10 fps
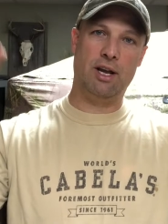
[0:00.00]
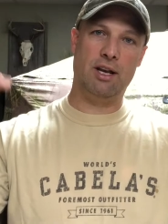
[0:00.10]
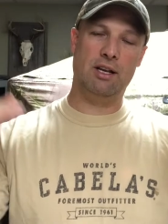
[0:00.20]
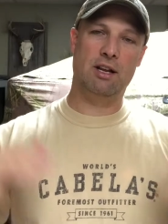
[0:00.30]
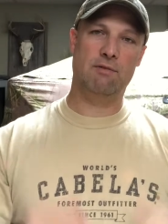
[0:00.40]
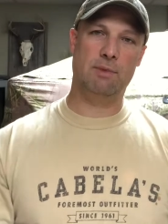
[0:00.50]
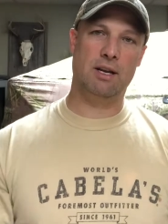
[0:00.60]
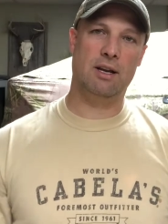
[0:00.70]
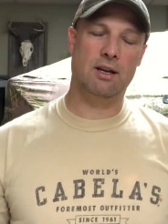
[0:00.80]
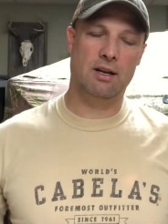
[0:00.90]
and give
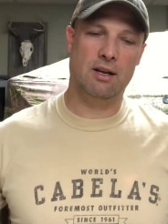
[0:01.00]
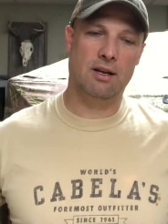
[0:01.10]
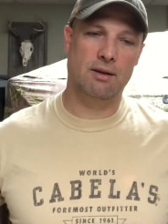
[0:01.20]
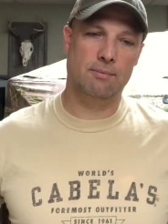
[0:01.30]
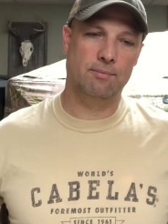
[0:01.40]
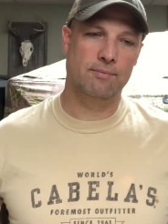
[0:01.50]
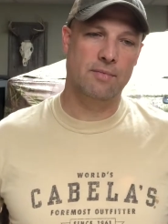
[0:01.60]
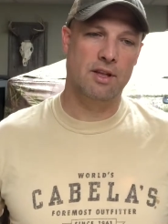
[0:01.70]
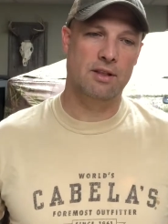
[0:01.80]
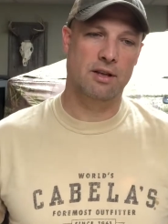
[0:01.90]
me
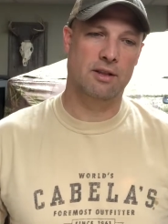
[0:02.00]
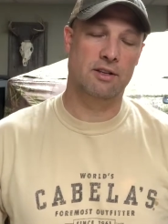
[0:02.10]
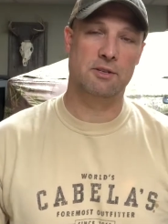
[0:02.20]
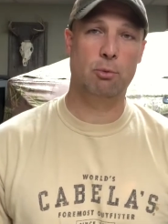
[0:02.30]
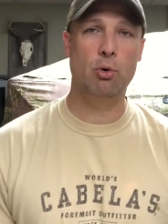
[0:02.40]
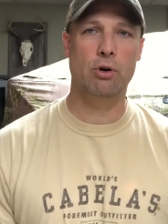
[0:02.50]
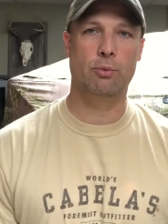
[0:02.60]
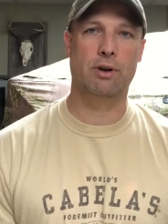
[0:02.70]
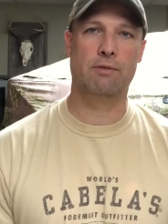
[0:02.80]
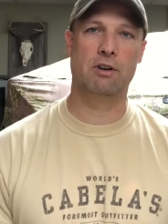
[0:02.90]
the support
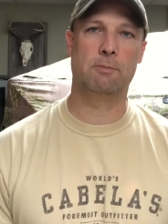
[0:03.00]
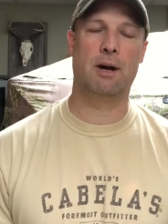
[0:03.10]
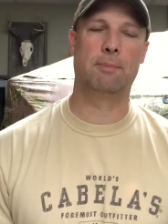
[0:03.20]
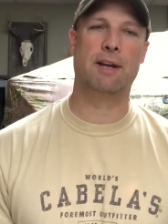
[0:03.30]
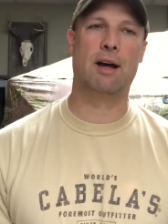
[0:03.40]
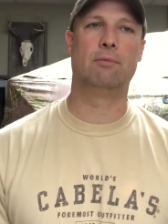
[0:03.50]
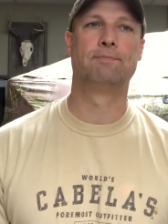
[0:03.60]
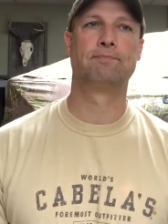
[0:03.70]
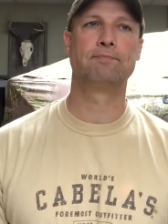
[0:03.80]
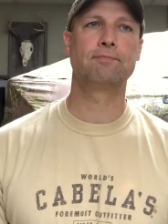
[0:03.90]
whenever it's popped out.
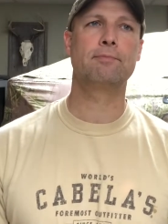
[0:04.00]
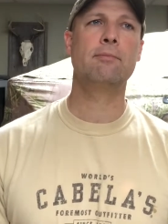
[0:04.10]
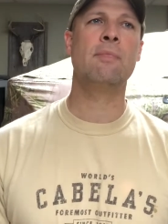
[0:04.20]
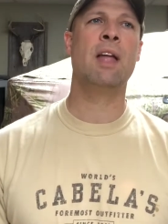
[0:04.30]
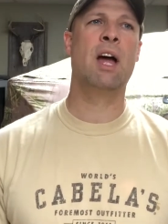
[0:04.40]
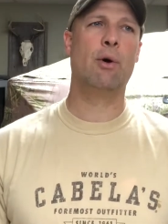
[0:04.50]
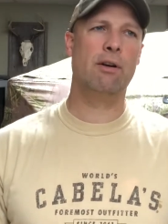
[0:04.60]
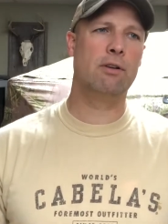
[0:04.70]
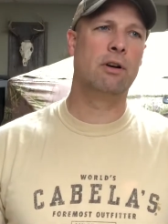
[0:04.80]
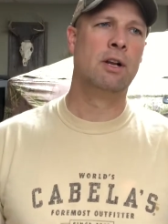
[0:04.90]

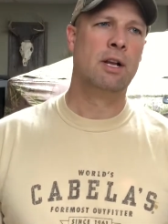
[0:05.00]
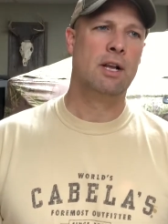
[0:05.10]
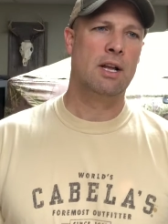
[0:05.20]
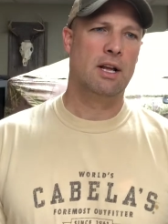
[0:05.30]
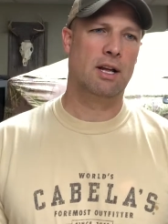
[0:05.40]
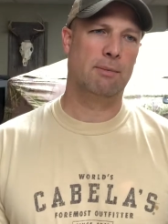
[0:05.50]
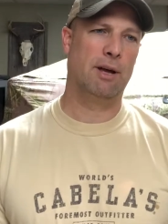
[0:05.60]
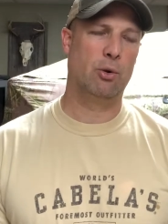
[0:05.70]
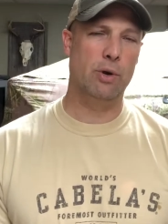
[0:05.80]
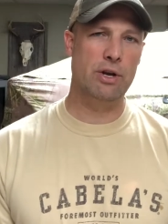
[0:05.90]
However,
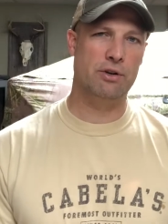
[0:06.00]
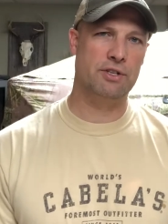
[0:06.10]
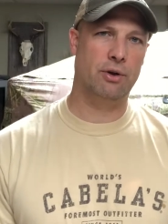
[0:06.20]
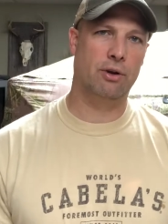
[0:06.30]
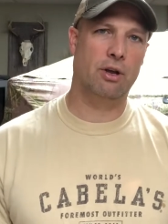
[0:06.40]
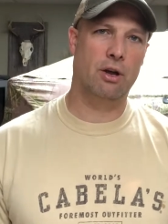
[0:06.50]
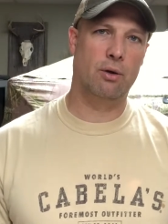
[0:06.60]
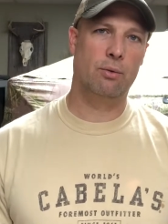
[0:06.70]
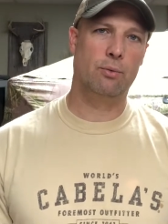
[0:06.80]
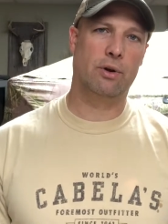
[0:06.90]
about a week or so
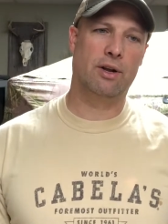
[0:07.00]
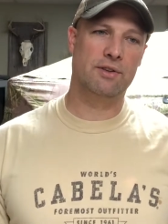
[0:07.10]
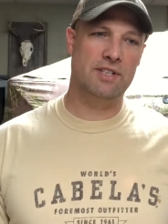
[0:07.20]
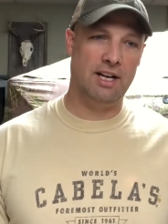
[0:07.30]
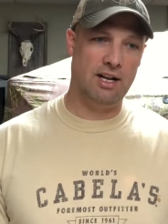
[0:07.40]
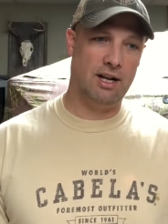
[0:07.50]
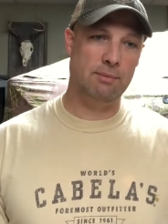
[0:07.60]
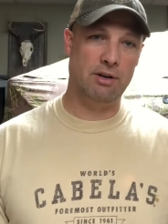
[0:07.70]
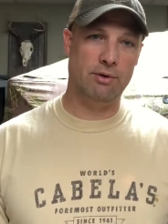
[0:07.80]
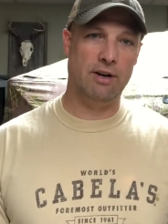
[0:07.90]
ago, when I was setting it up,
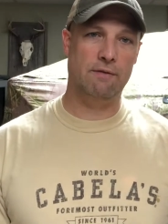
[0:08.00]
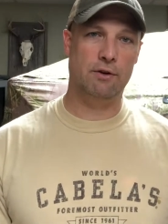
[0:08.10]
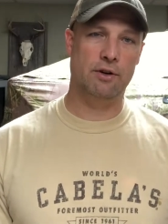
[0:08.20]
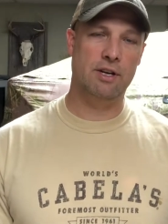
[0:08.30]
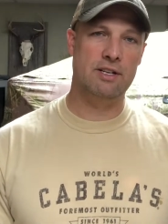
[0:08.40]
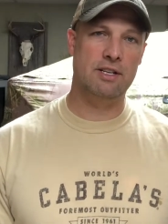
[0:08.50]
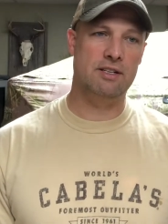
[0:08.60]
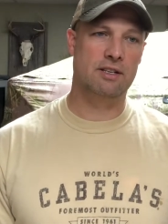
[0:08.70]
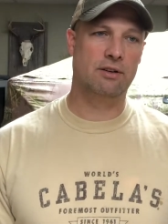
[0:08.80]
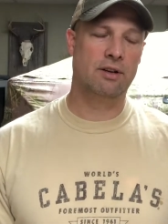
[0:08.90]
getting ready for turkey
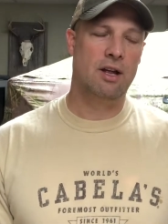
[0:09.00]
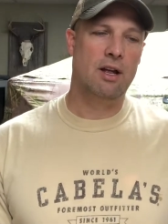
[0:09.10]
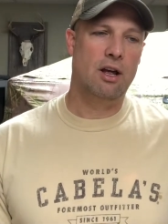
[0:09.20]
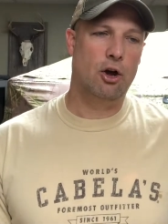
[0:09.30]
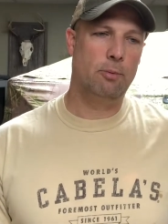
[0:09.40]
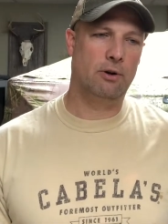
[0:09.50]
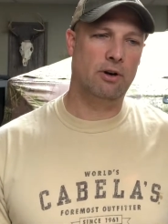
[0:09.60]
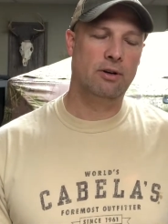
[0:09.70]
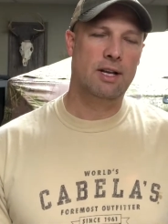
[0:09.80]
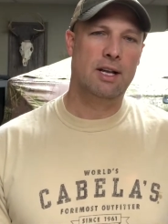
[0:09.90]
season
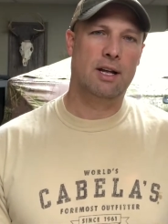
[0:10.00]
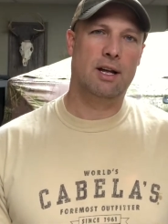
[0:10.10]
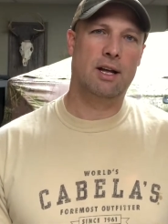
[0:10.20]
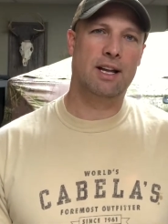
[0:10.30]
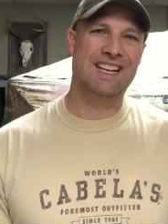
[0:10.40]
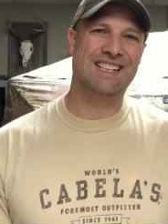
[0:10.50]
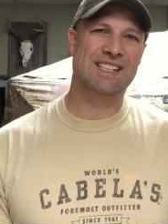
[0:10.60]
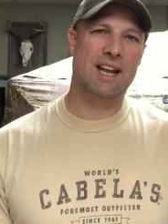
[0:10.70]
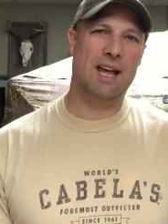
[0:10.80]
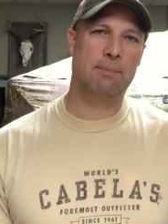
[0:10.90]
opener, it
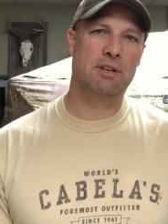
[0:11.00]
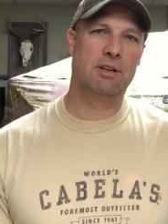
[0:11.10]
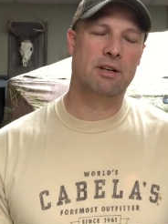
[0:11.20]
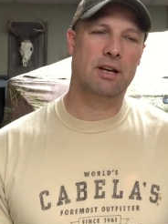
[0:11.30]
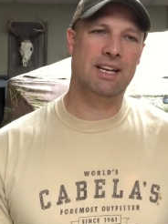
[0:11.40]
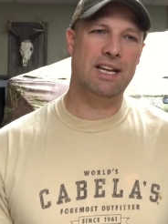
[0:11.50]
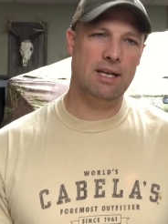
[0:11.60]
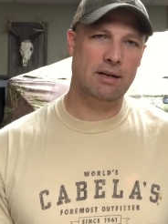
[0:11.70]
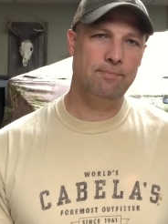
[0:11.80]
snapped again,